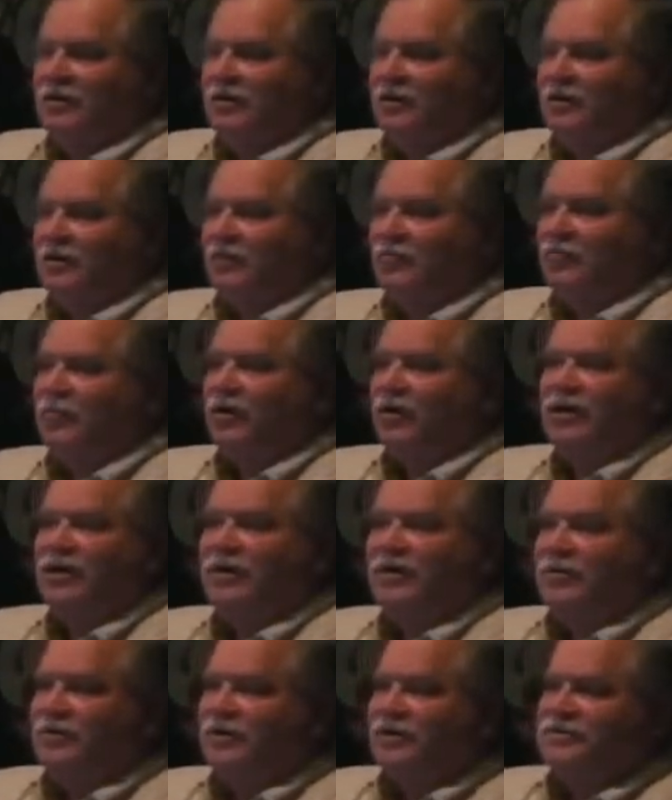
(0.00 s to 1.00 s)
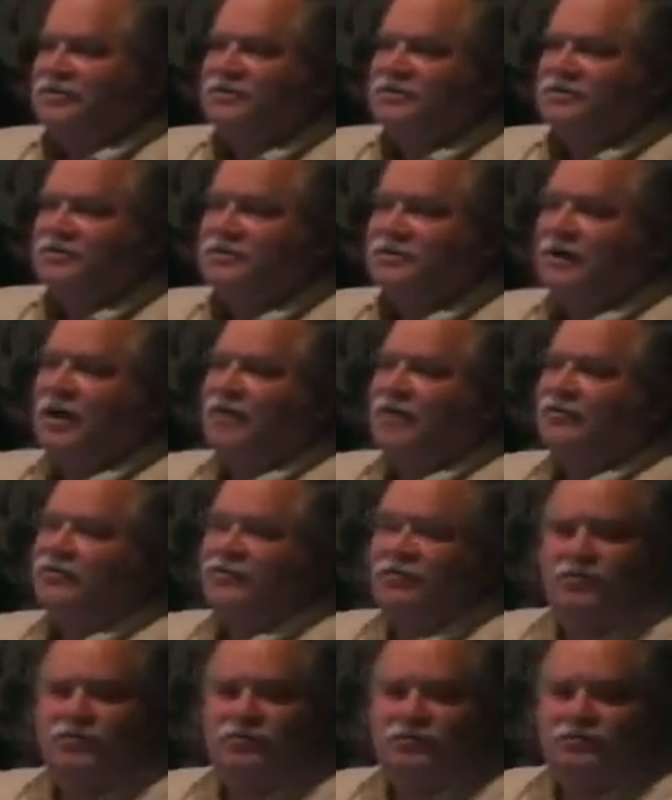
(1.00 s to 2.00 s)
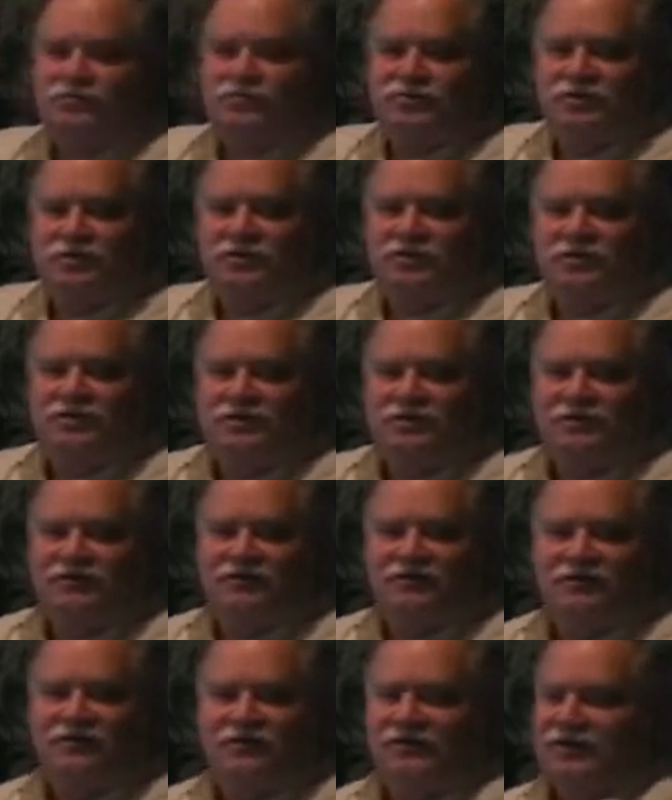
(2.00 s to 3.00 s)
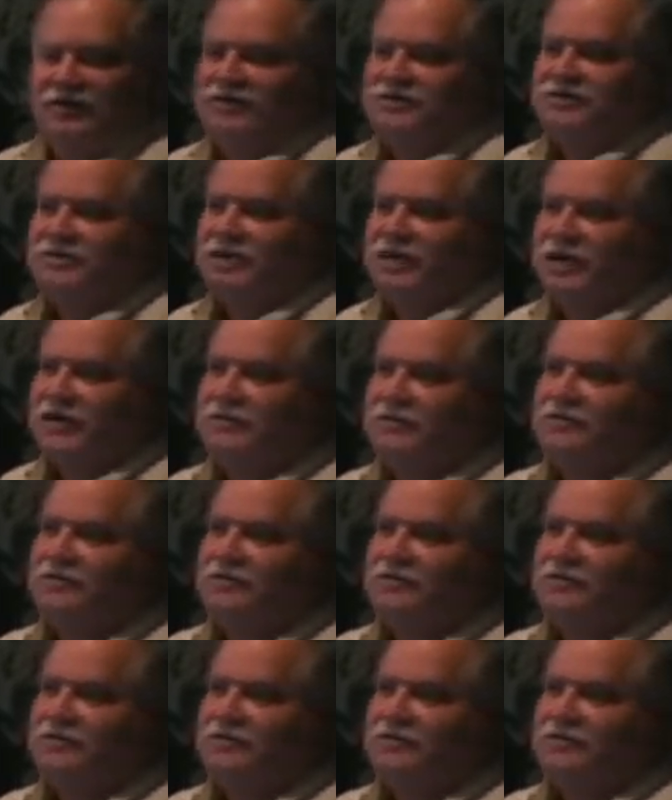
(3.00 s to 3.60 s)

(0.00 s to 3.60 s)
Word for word: and bring him his afternoon tea if he drinks that,